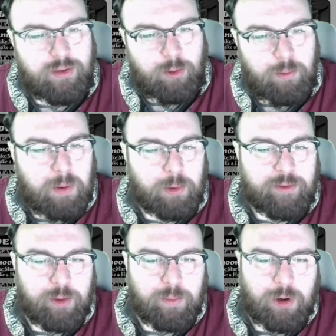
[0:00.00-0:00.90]
Remember,
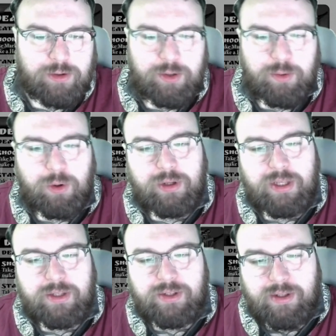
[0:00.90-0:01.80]
if you're marked, you roll
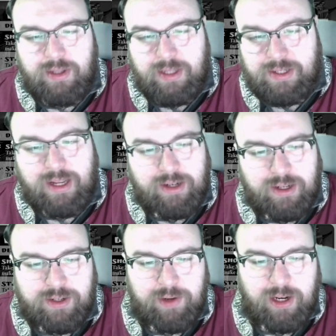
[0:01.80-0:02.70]
against this at
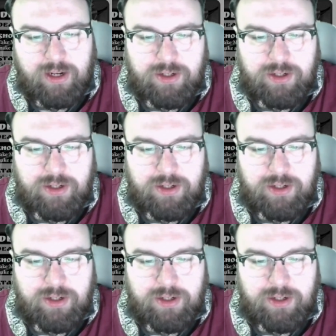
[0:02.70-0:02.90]
disadvantage.